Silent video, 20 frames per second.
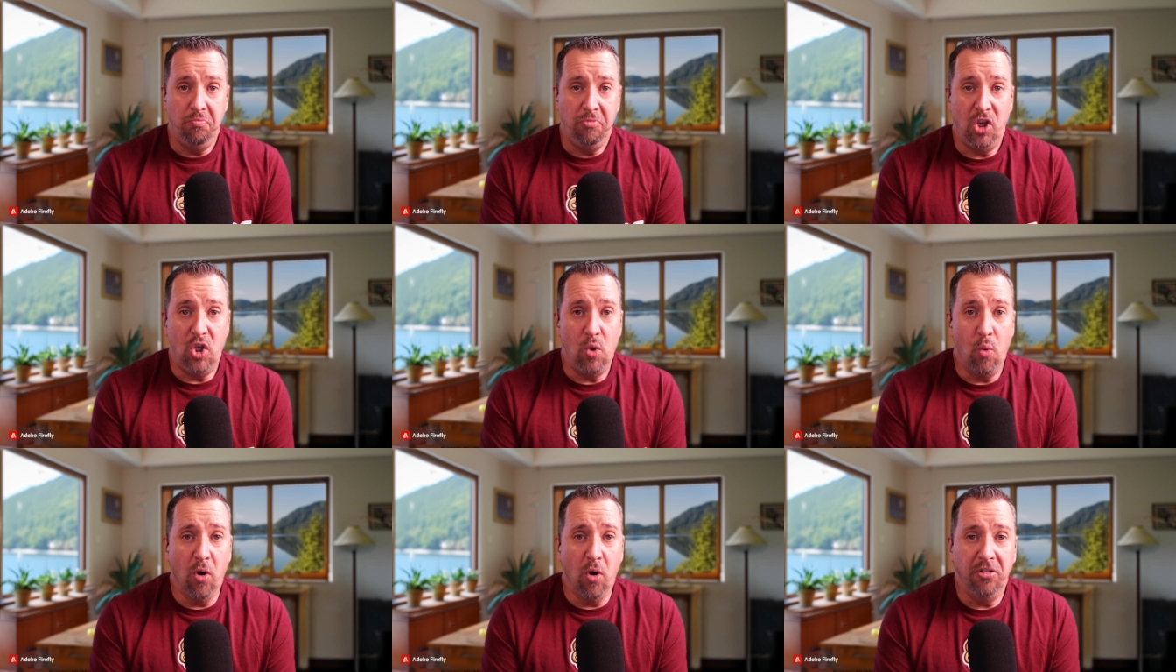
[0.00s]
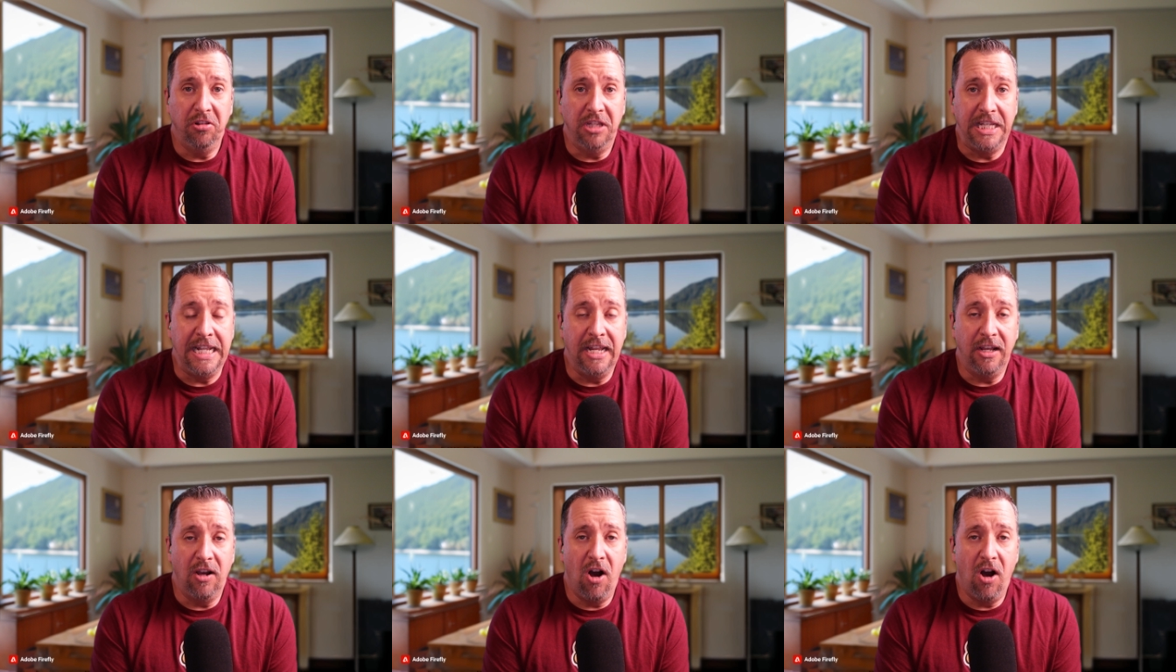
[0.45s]
You weren't
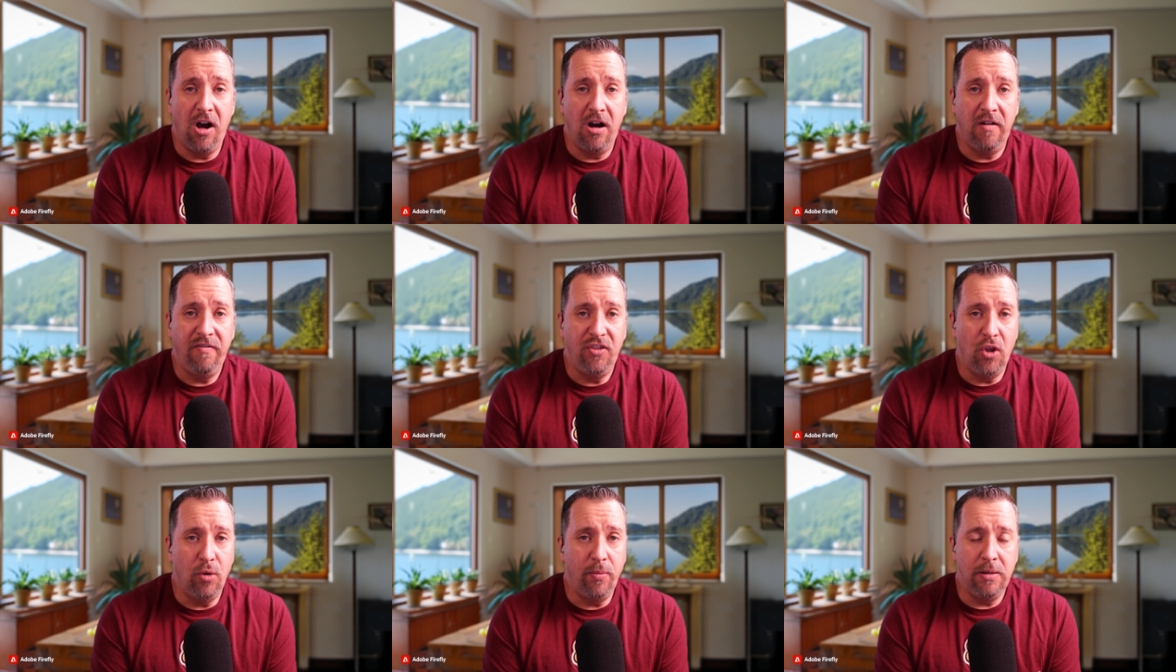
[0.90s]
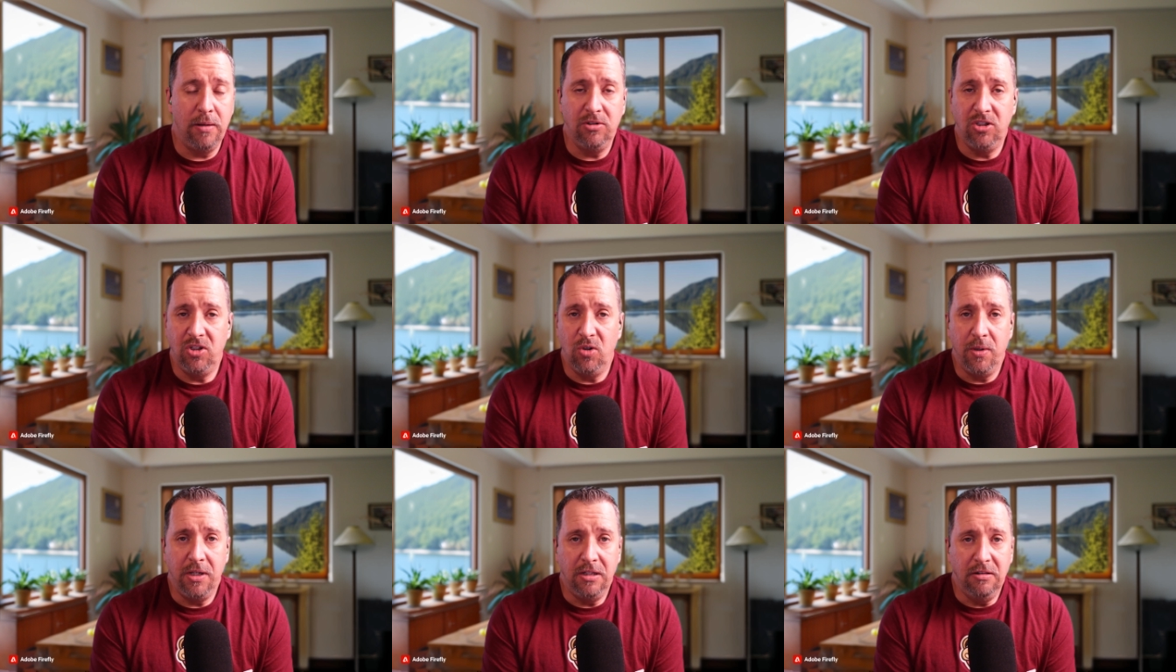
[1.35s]
leading off. Nobody
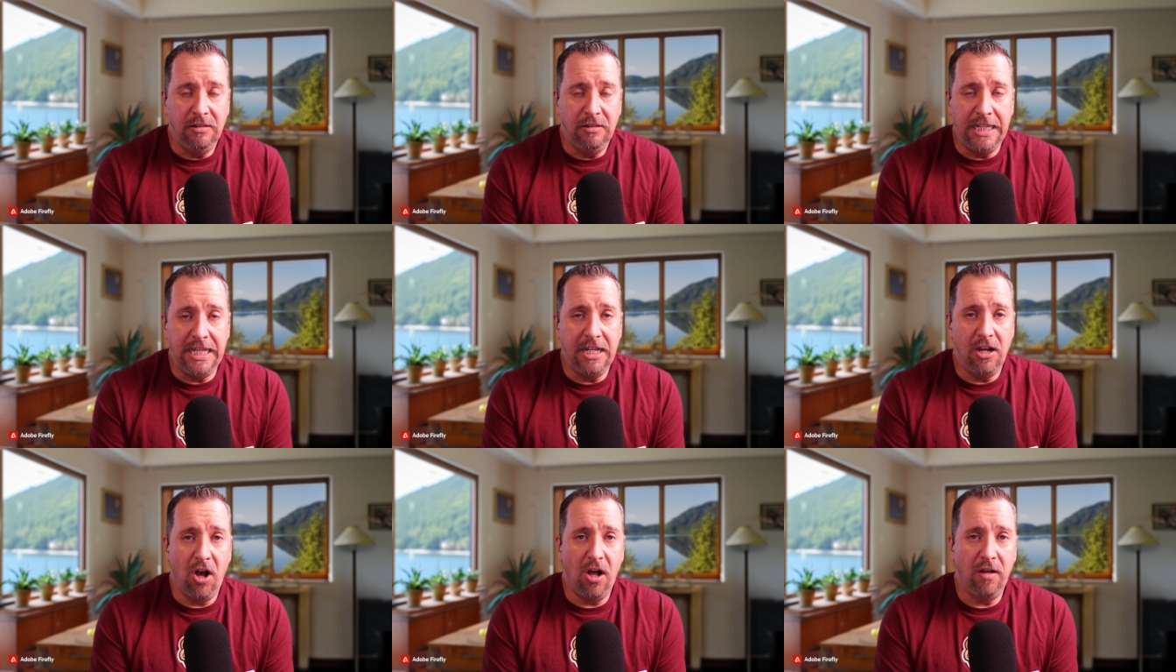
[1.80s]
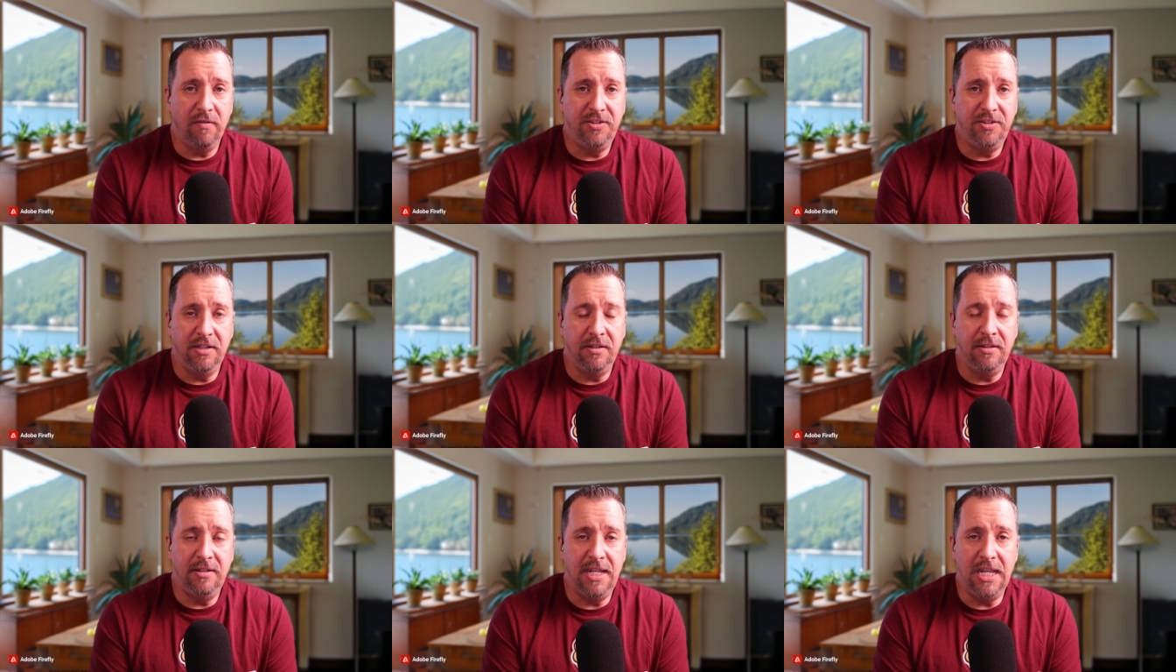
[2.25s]
was doing lead
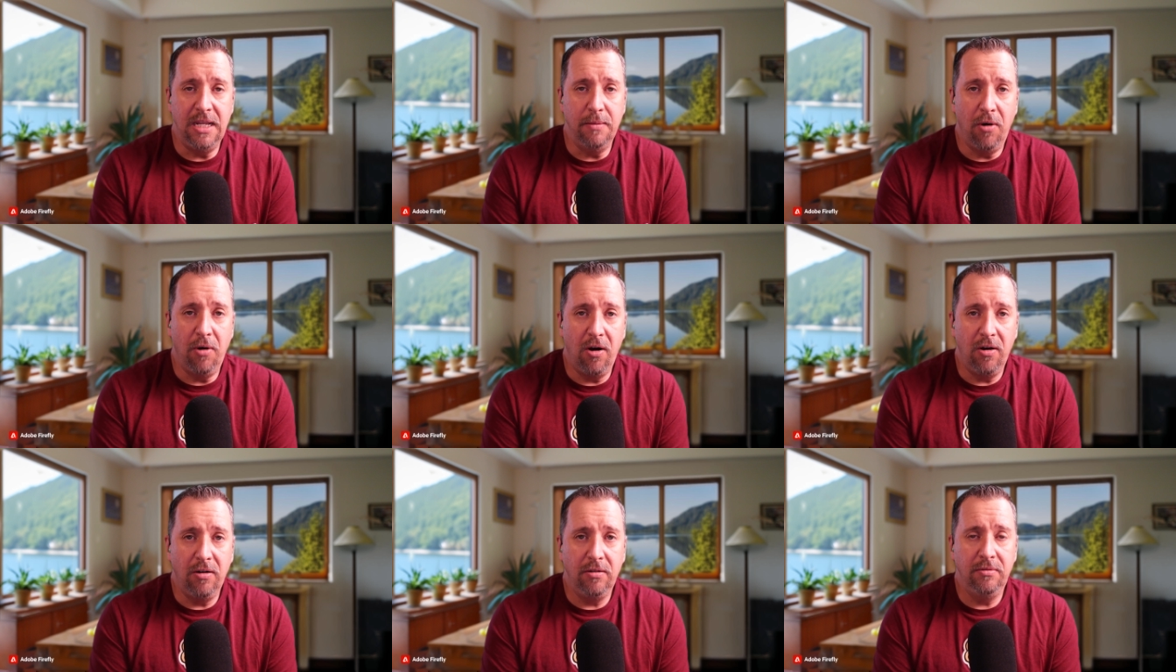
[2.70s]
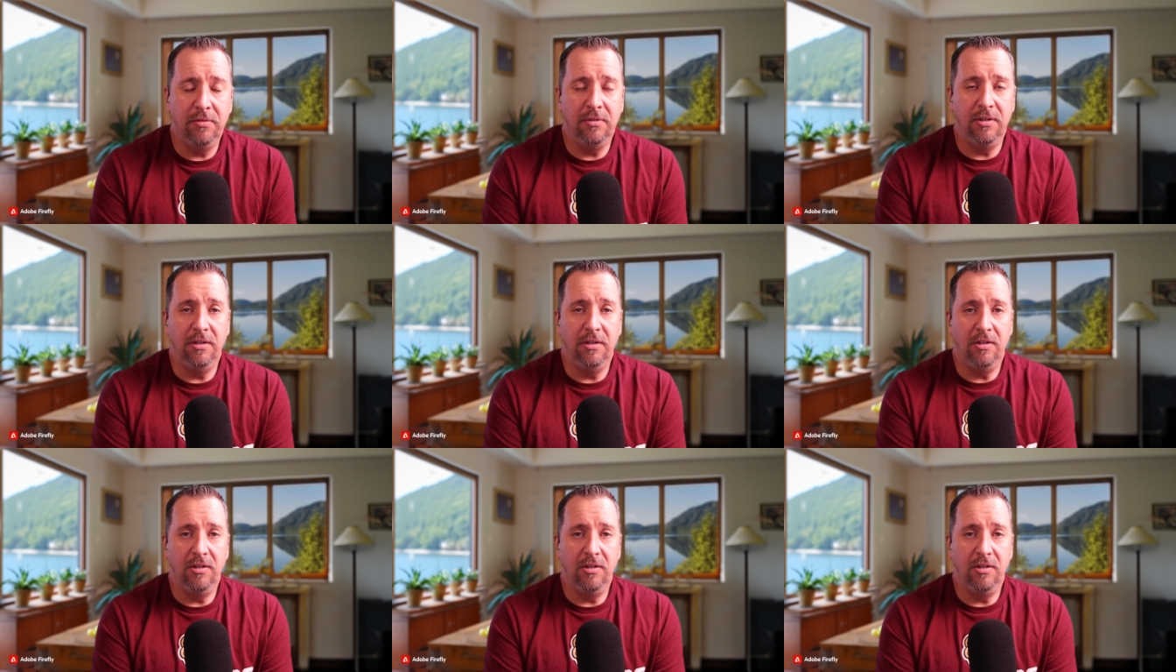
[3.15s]
offs in T ball.